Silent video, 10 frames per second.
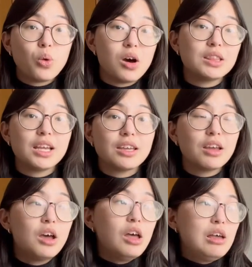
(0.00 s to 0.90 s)
want like
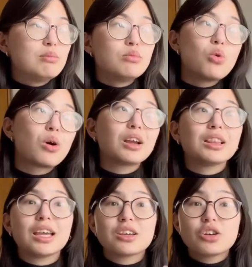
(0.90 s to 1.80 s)
more
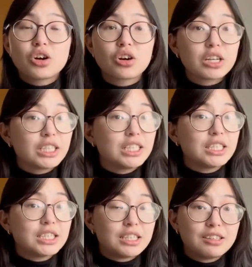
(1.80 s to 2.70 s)
like current
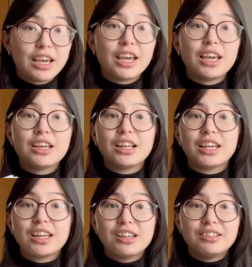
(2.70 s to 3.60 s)
day
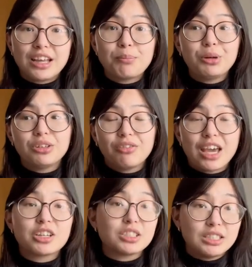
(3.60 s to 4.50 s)
like examples of
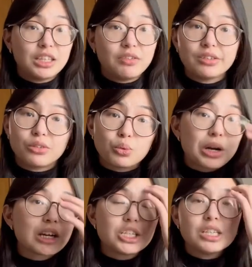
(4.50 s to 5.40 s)
Angela Davis's
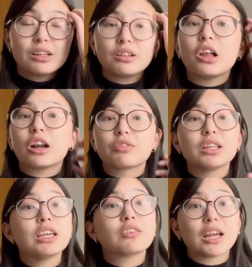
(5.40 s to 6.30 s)
work, she does a lot of
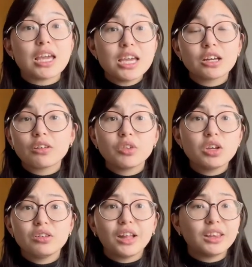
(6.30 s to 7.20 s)
really great
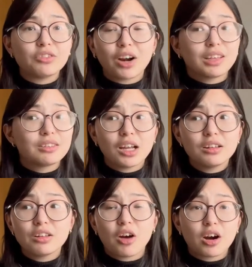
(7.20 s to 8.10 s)
interviews, writes
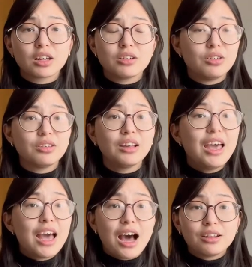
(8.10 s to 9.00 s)
tons of articles,
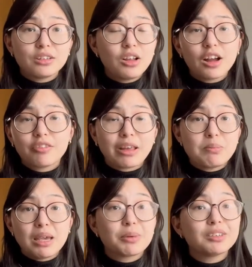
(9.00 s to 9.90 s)
has a lot of like
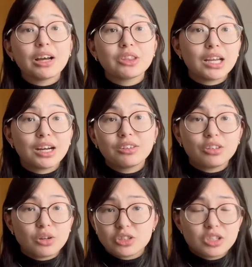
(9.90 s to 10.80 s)
papers out there.
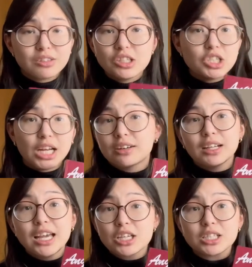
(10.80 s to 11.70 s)
So just in general,
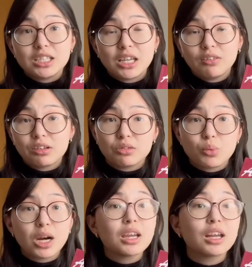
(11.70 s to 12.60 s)
Angela Davis's
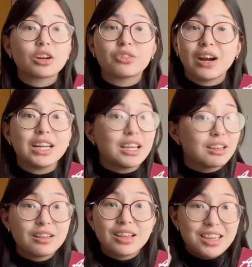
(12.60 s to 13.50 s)
work and her writing,